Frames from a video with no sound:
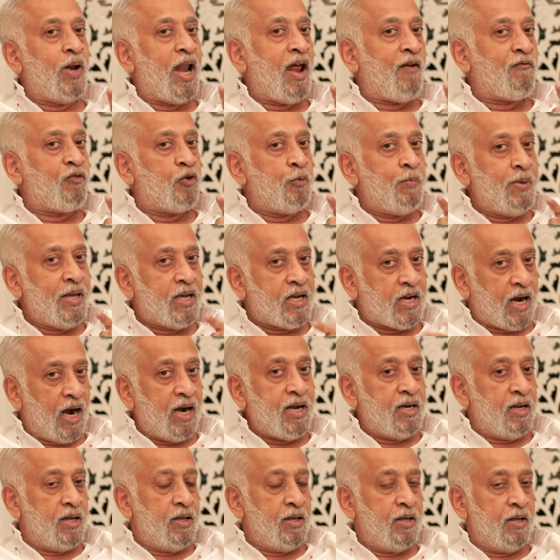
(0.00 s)
will have to be cut
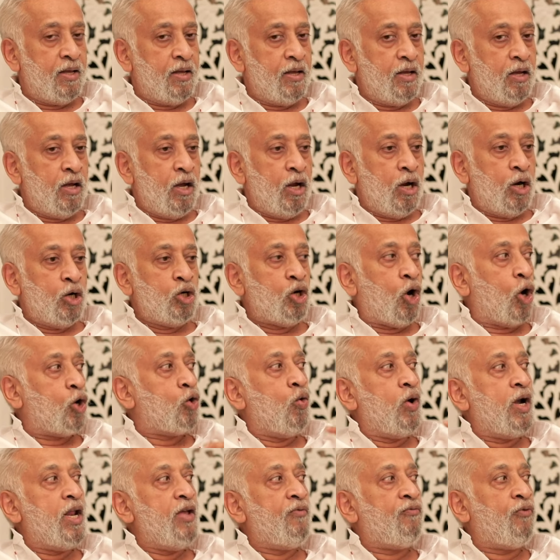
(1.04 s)
not
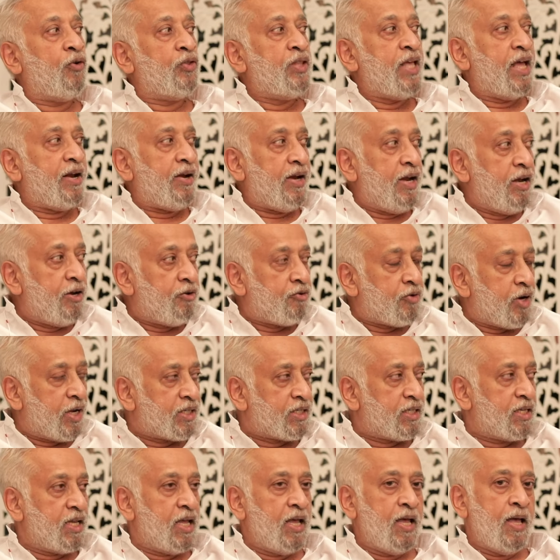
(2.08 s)
only for their
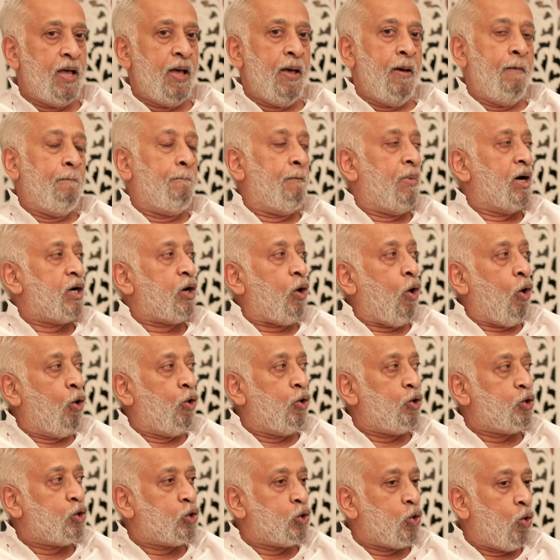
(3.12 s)
interests, but
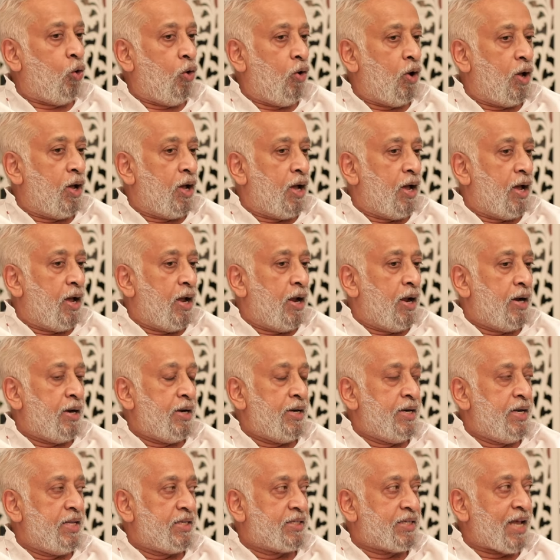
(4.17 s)
also
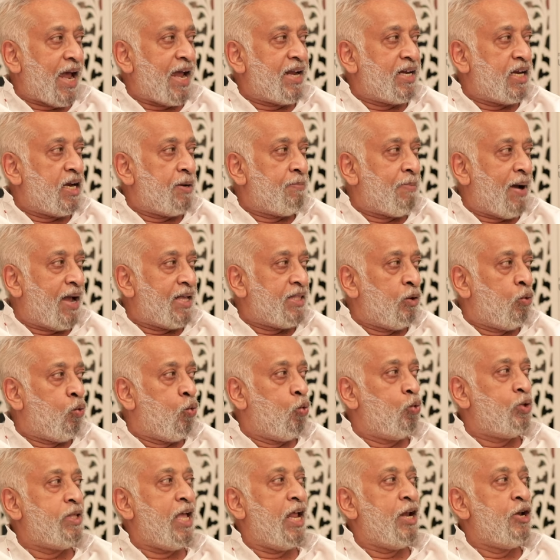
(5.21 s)
decided by
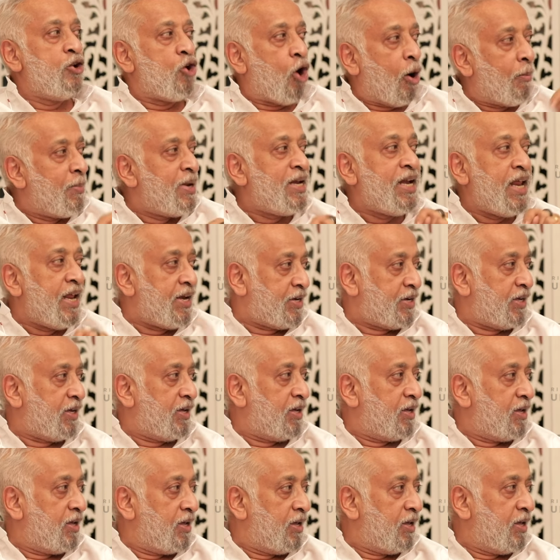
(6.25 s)
who they nominate.
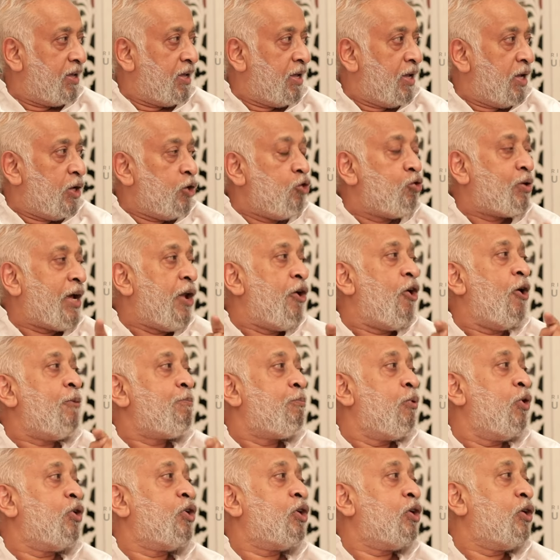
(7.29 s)
You
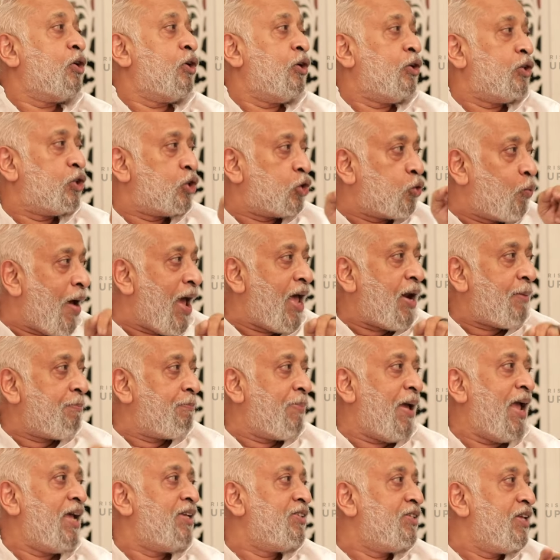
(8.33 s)
cannot put square
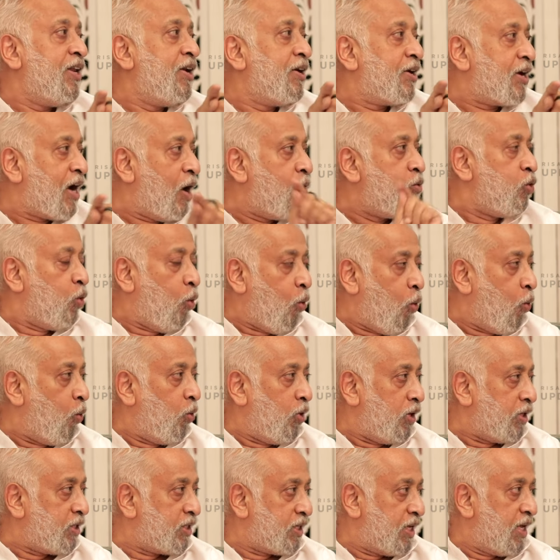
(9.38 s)
pegs in round
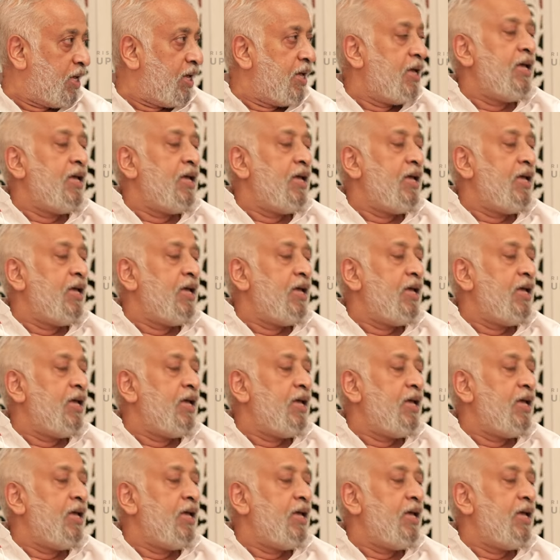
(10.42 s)
holes,